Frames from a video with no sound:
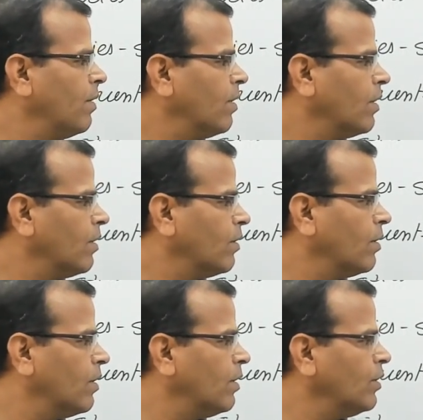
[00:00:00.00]

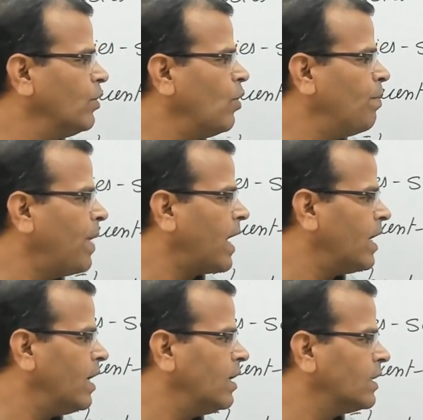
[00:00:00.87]

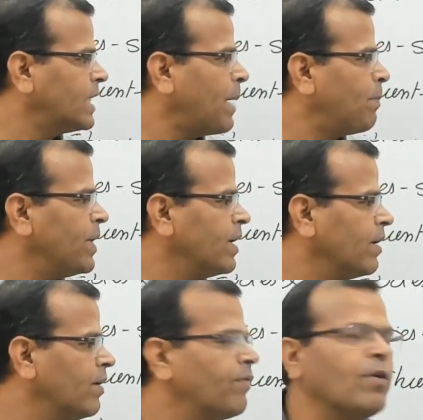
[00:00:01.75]
parallel tapping
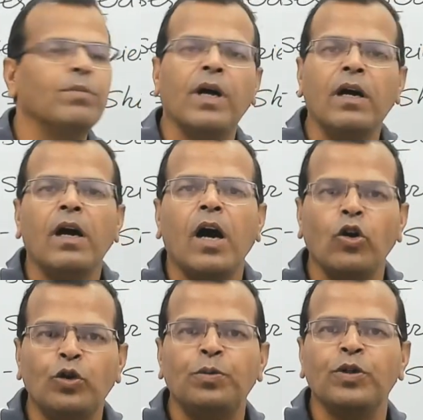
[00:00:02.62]
from the
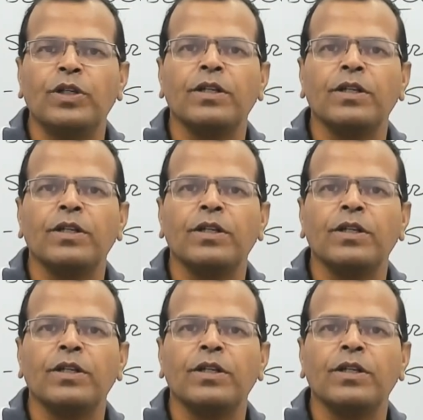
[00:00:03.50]
output.